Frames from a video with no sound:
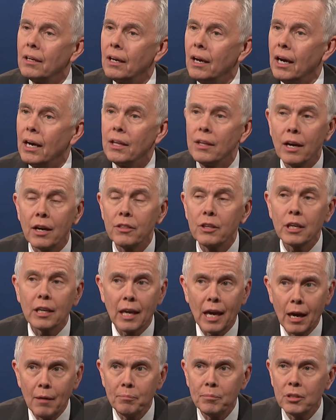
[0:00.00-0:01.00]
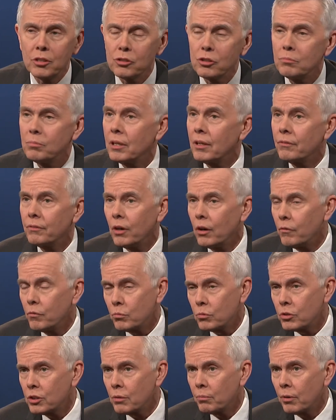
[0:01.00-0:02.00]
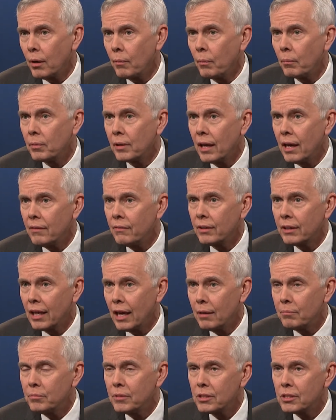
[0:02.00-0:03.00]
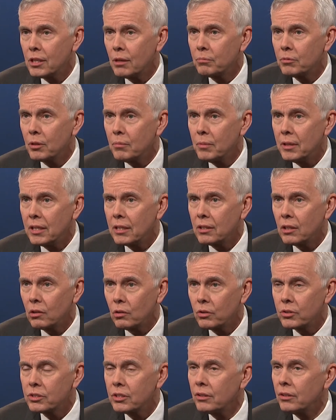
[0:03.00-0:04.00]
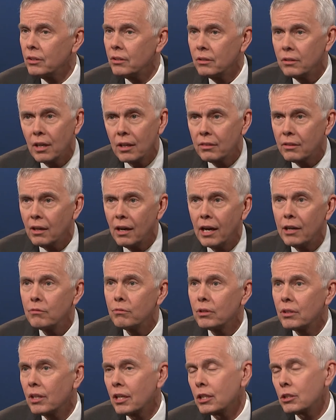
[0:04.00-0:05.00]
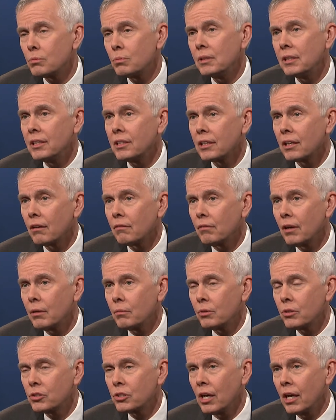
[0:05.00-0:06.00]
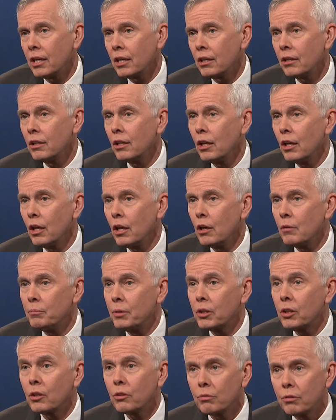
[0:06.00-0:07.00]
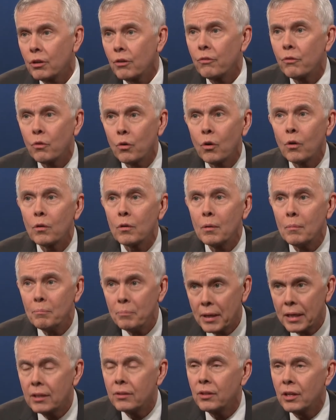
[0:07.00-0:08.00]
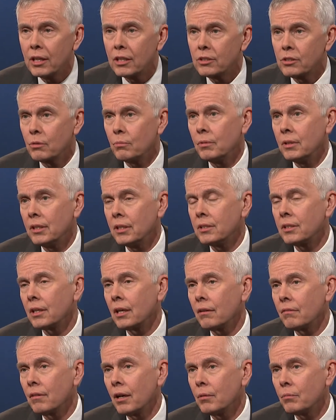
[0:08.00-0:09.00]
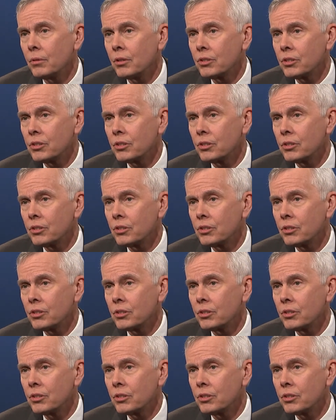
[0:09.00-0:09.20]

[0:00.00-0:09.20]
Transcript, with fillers: I think Cabinet should be involved, and we should probably have a Cabinet subcommittee that looks at not the 100 things we need to get right with China, but the 3 or 4 big things that we need to get right with